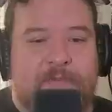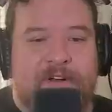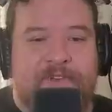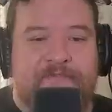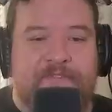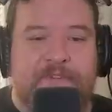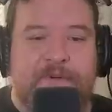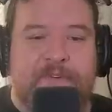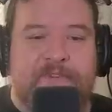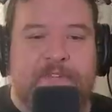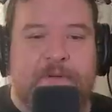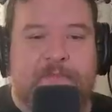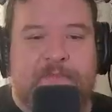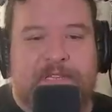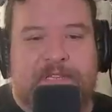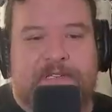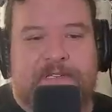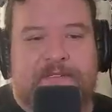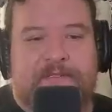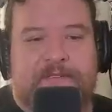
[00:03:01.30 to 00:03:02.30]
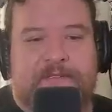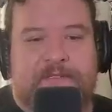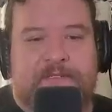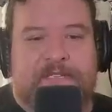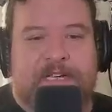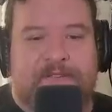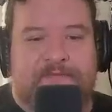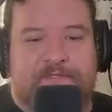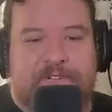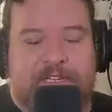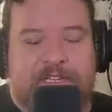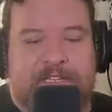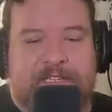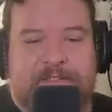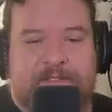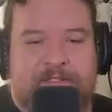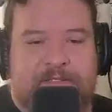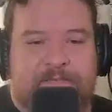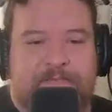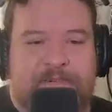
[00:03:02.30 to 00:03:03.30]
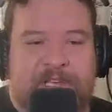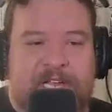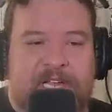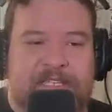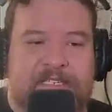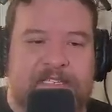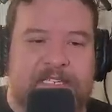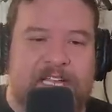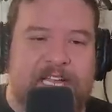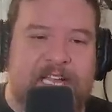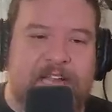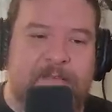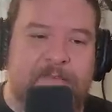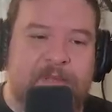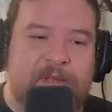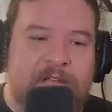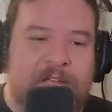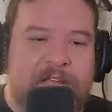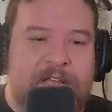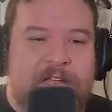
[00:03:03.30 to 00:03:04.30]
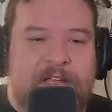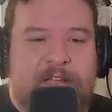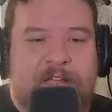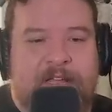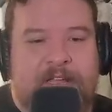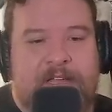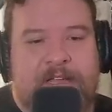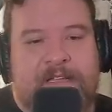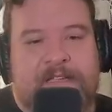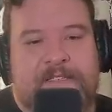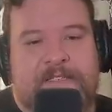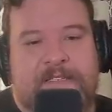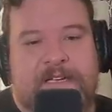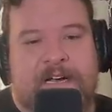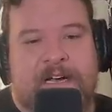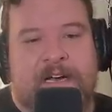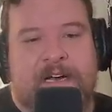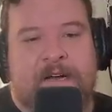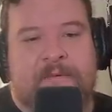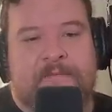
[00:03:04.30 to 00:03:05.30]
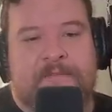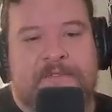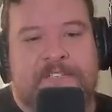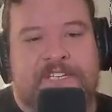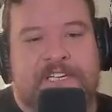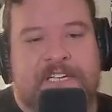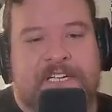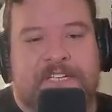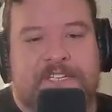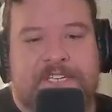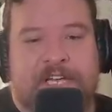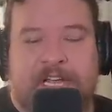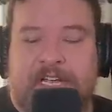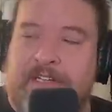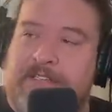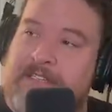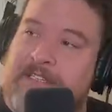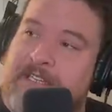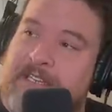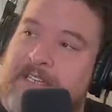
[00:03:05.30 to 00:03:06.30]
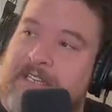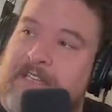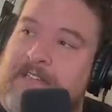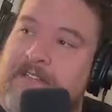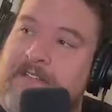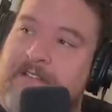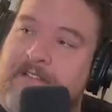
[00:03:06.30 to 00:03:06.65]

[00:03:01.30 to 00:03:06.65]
about a few of them. But the definitely the the biggest name is um, Chicky Ciancaglini